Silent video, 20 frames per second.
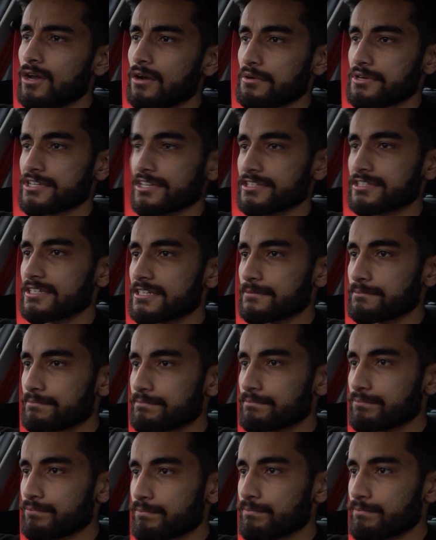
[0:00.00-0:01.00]
which I think
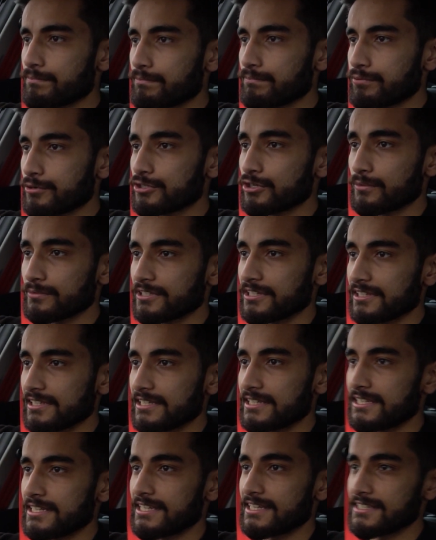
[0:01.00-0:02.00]

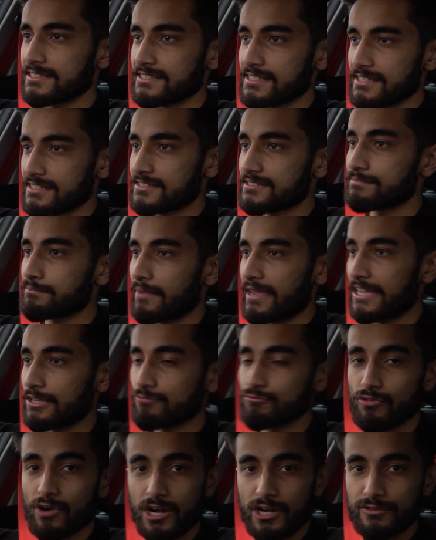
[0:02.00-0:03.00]
predominantly is its main
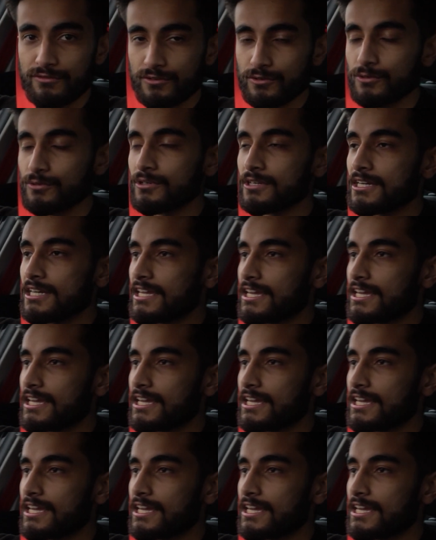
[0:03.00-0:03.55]
rival,